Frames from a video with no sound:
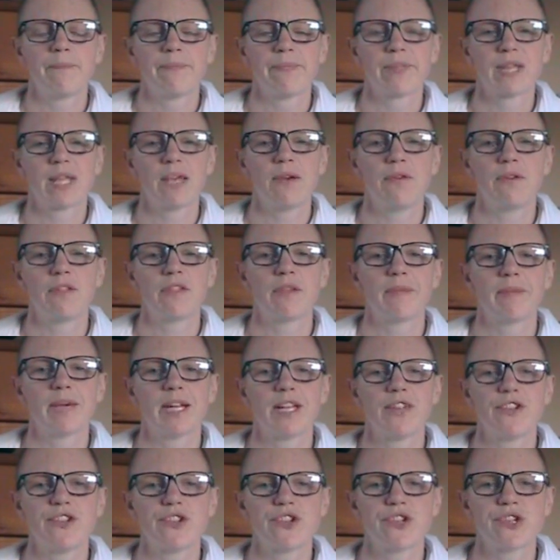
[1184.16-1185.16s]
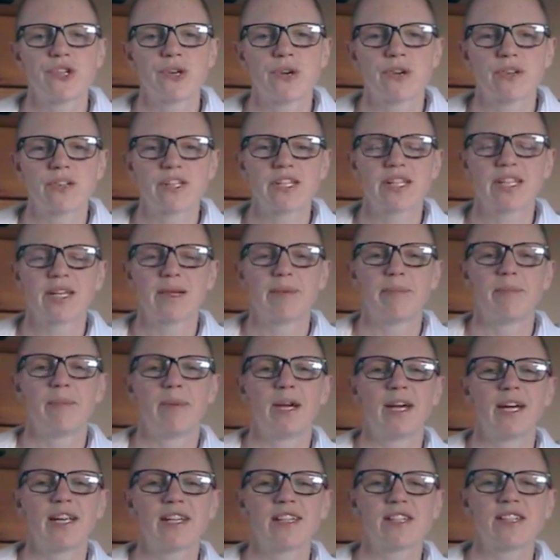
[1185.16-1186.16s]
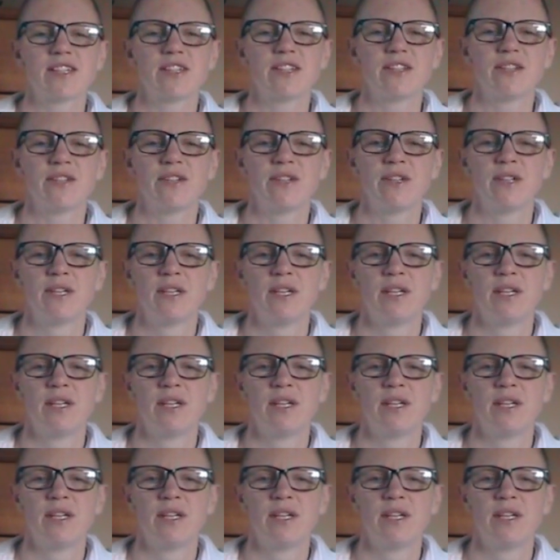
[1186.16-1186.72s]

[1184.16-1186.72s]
it was a major shock to come back to